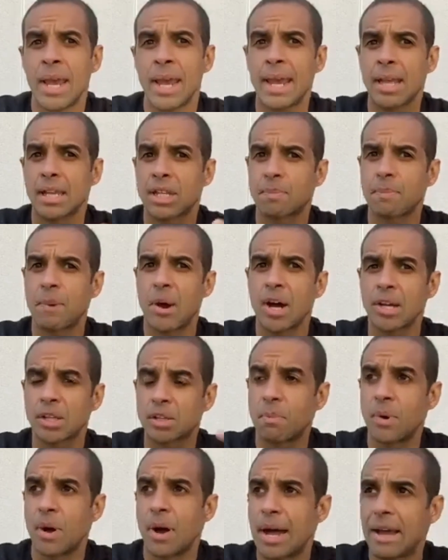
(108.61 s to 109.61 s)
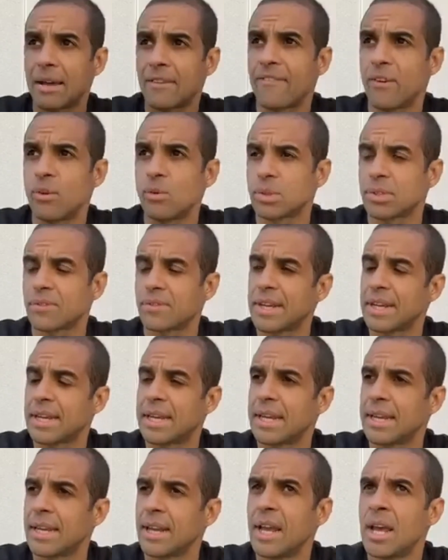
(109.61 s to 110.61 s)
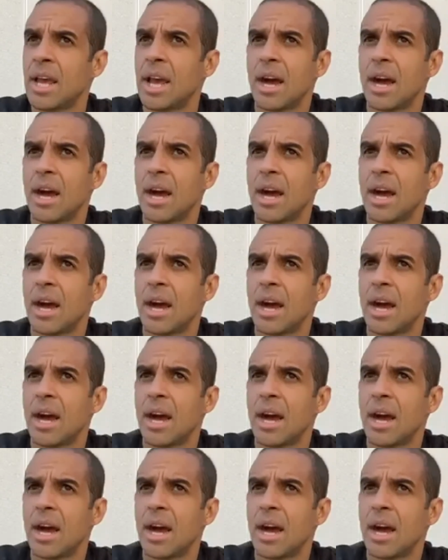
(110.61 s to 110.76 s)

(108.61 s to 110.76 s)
it sparked my thoughts thinking,